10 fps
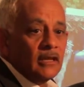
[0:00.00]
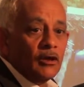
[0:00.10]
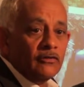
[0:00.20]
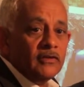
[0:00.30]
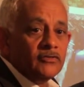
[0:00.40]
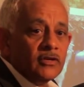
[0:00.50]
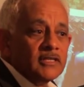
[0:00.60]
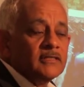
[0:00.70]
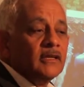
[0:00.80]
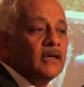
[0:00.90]
there's a lot of
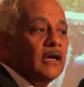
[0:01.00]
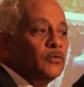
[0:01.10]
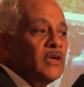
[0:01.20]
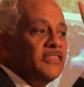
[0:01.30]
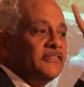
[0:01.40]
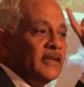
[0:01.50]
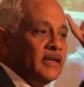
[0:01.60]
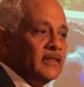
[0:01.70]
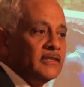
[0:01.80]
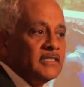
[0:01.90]
interest and we're
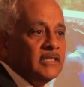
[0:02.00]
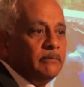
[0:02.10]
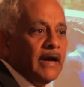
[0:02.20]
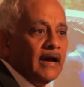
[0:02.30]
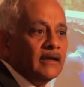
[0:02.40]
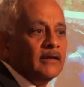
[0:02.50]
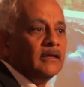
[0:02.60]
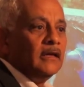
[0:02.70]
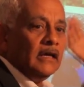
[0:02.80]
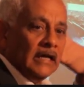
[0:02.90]
sending the seed back
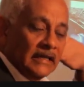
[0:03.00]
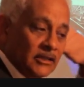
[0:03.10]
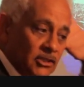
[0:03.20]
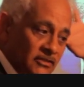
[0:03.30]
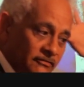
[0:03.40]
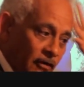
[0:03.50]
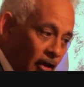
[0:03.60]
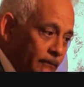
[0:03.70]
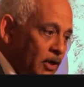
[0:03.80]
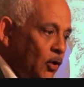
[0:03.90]
and
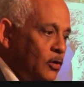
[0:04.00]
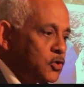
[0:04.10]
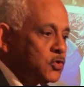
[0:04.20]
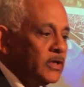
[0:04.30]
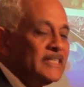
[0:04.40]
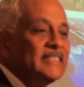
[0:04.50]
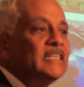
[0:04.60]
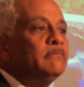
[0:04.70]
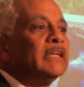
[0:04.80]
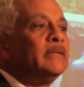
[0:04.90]
developing also a
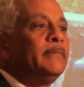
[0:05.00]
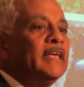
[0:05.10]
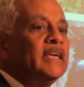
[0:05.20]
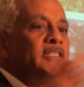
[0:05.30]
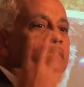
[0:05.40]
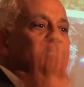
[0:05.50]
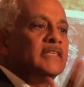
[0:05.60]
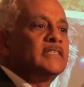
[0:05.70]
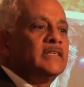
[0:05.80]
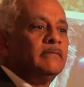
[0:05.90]
seed multiplication
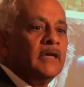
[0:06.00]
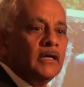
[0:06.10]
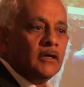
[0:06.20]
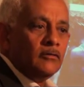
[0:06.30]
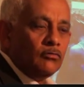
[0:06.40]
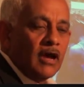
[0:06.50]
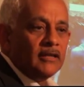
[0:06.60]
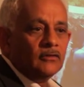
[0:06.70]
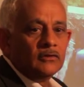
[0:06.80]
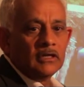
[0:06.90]
system
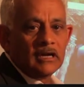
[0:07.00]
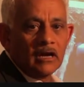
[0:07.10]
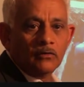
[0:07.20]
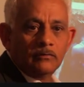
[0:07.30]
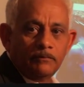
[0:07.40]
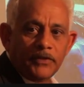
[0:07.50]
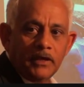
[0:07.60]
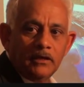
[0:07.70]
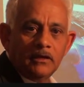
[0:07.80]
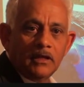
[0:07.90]
right on the ground
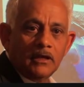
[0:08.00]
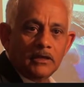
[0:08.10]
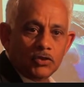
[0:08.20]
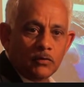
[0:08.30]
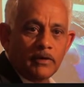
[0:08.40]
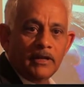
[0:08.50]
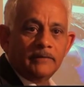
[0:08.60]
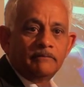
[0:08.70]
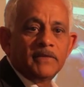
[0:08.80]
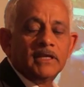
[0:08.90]
in, uh, in
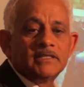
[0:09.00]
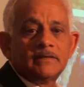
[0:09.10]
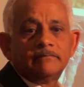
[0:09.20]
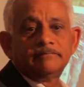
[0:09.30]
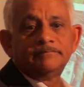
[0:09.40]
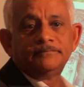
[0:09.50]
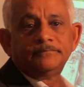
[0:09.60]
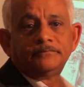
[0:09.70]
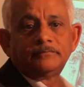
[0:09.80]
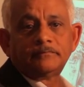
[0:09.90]
Somalia. Yes?
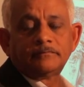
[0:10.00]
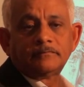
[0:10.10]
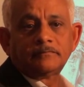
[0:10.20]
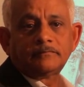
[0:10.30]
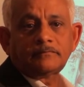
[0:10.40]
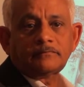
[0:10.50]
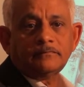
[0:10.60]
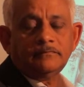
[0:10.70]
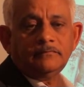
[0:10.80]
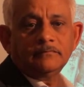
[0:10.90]
Uh,
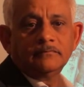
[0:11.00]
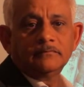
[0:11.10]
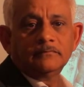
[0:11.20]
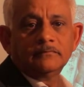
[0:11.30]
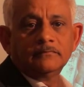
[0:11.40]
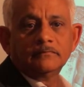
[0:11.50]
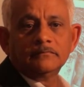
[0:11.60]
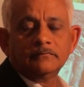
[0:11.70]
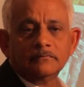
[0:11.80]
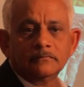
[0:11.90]
do you use uh,
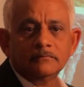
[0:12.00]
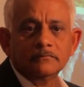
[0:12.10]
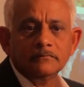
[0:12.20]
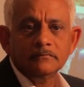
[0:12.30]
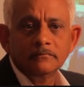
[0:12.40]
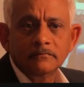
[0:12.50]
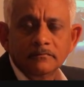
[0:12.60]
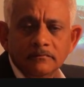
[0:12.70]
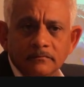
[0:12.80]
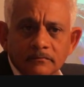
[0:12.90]
uh-huh. irrigation
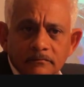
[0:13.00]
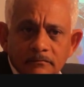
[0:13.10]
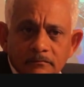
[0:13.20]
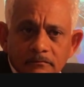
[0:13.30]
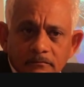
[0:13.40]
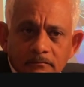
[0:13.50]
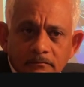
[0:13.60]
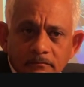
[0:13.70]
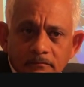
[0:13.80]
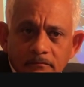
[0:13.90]
or is it
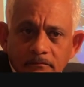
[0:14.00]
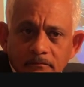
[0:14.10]
rainfall?